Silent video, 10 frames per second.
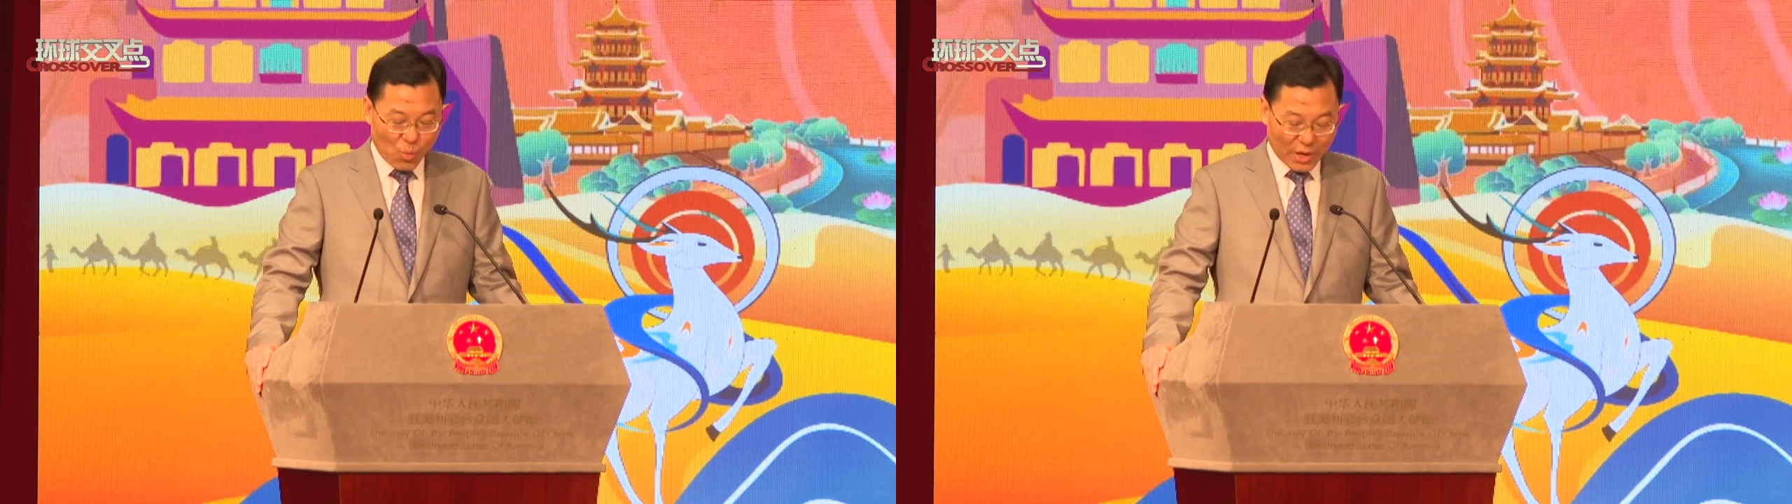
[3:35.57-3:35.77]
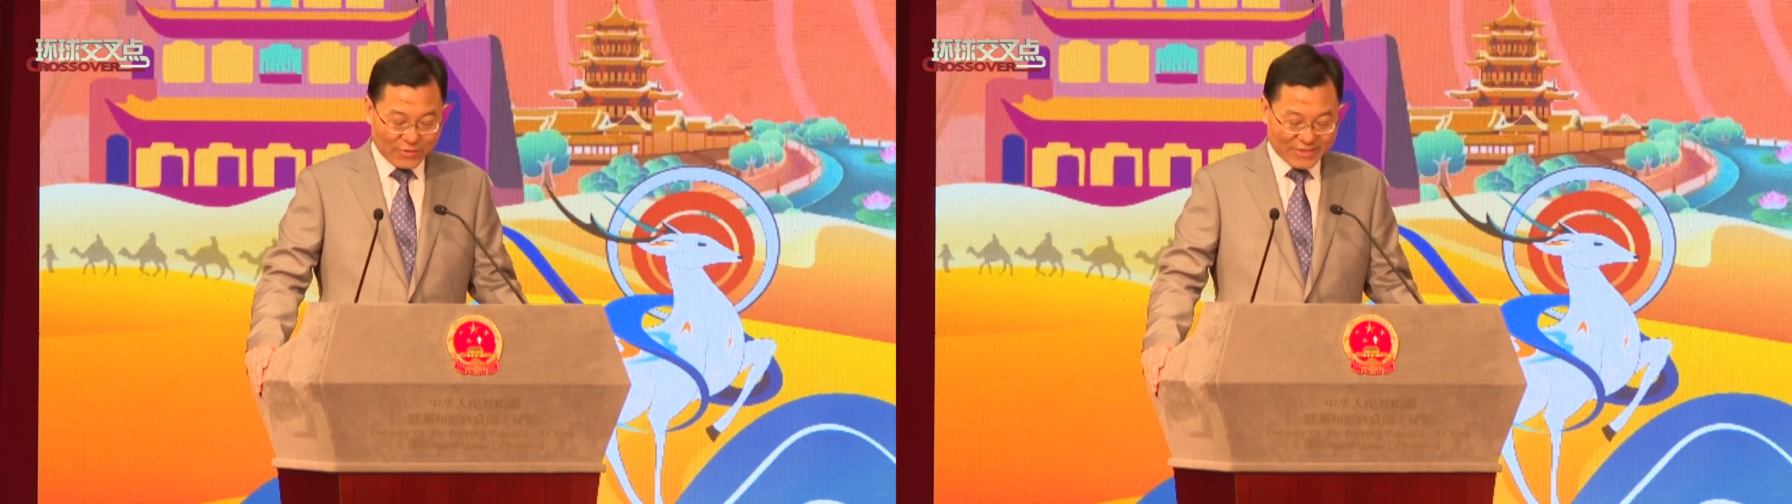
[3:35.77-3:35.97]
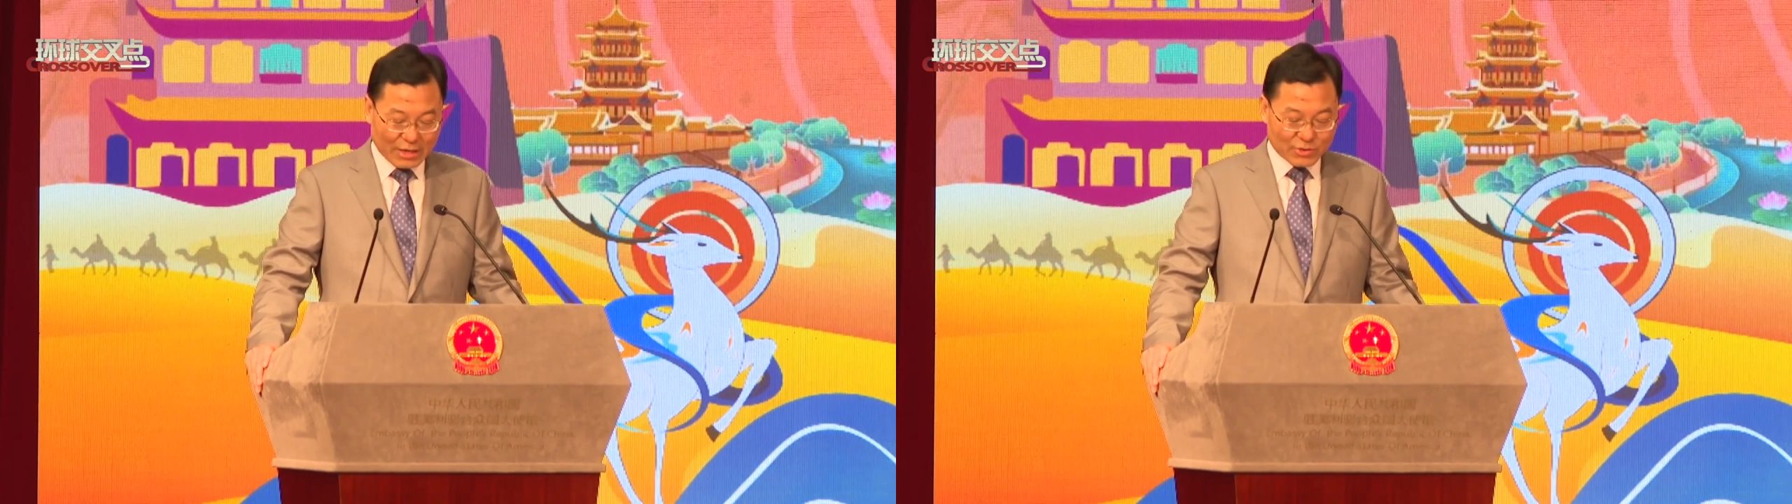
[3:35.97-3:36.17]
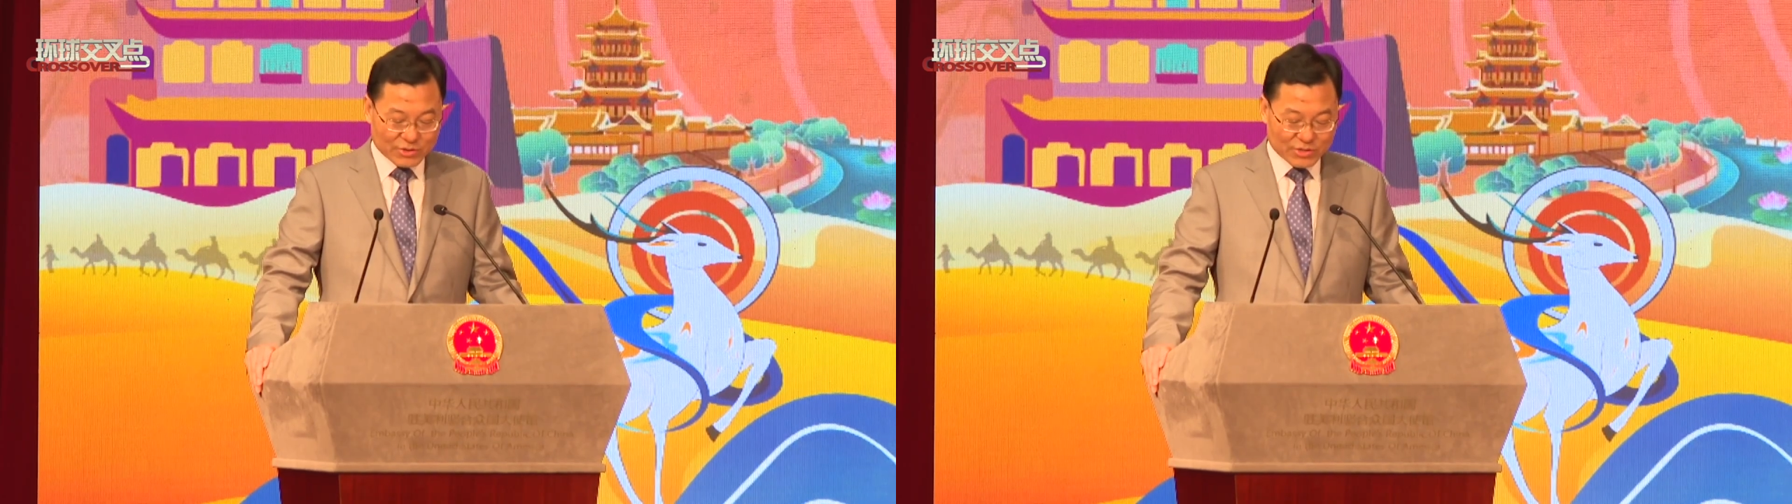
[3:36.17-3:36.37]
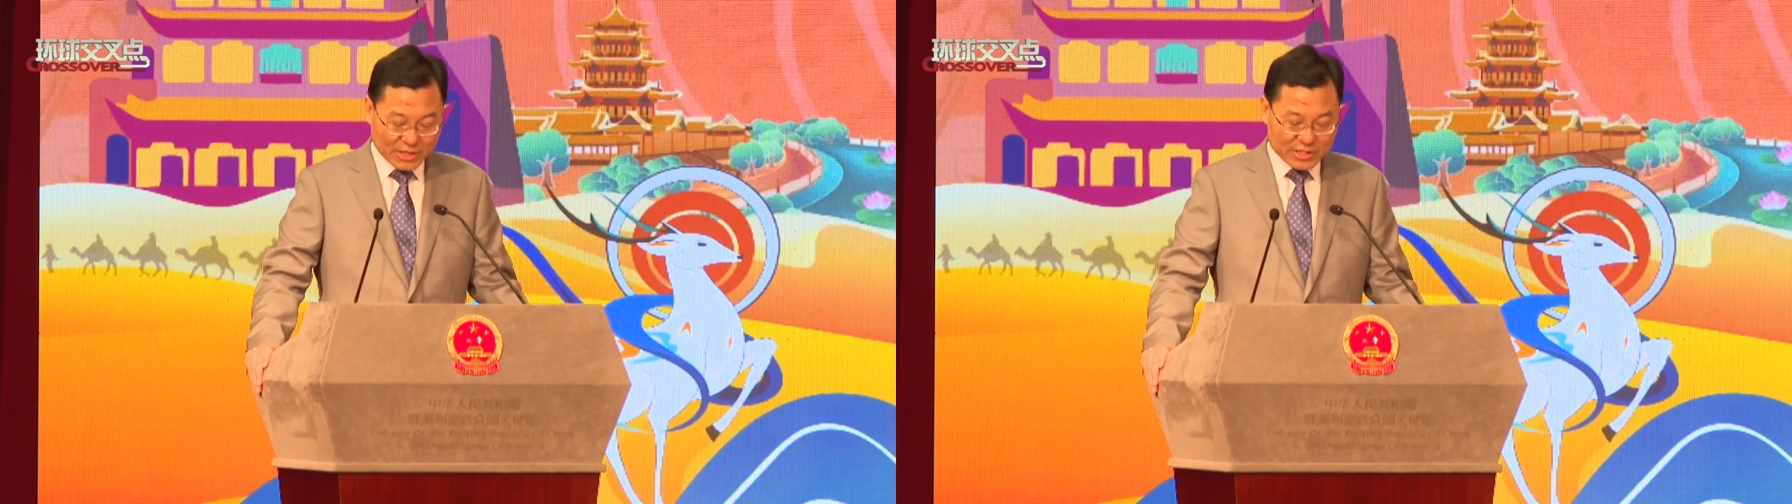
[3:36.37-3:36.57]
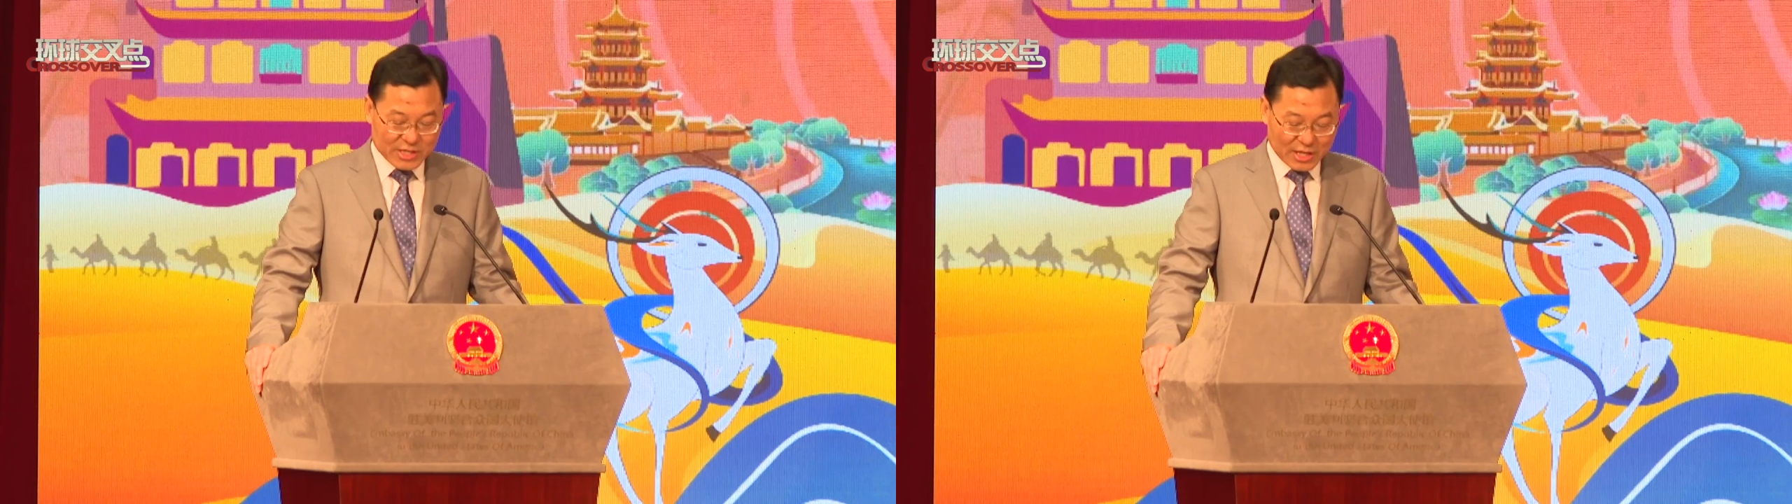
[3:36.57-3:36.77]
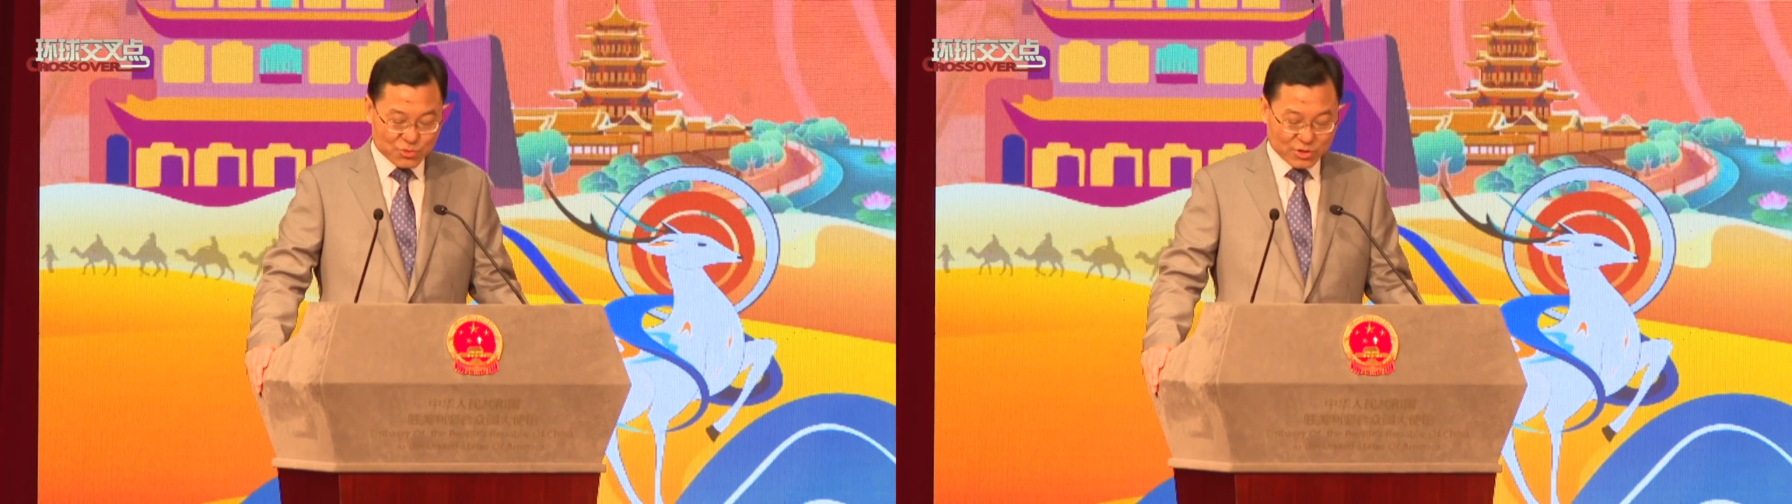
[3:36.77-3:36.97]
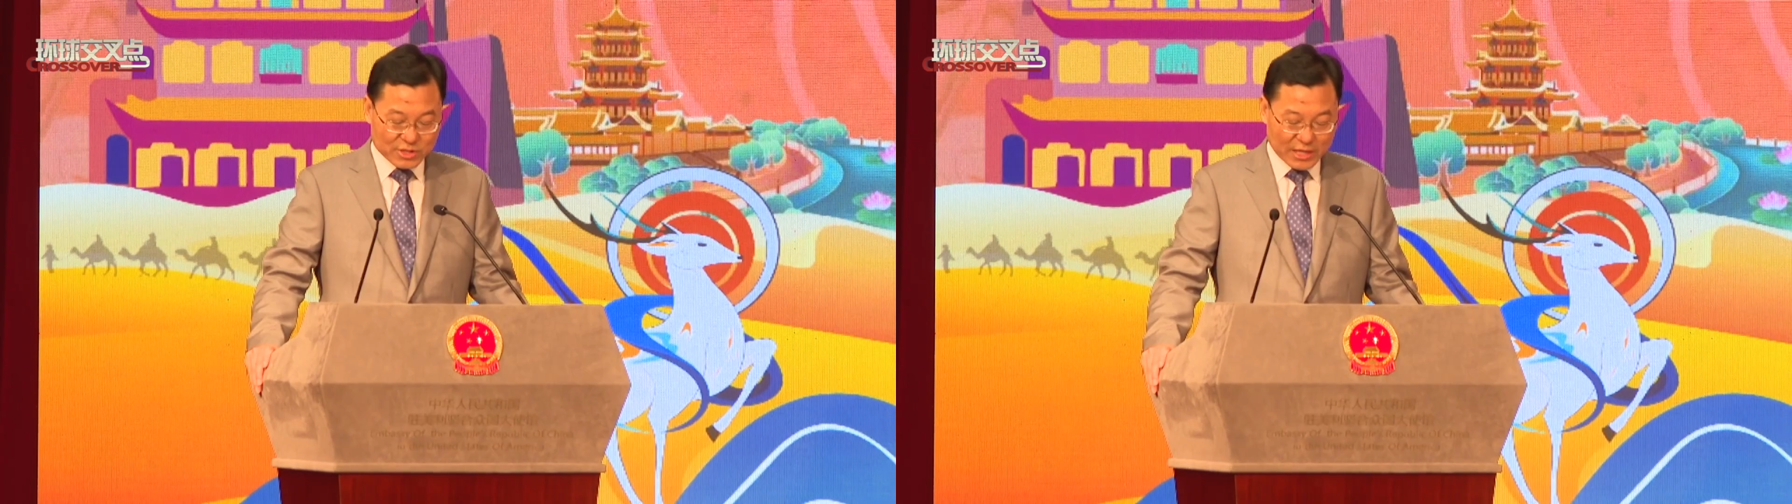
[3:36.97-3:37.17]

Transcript: 1,600